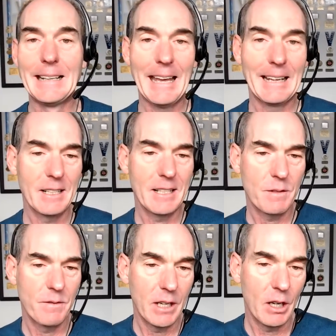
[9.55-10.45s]
And in
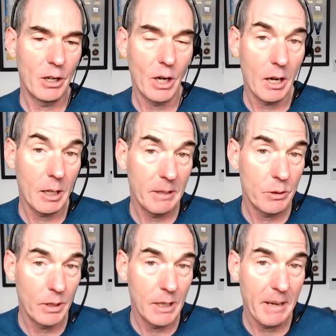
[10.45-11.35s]
this video, I'm going to be
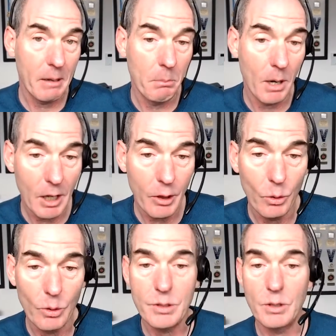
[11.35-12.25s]
talking about my
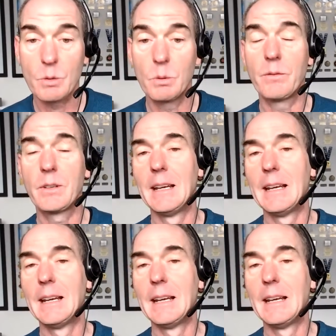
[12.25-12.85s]
thoughts on Zwift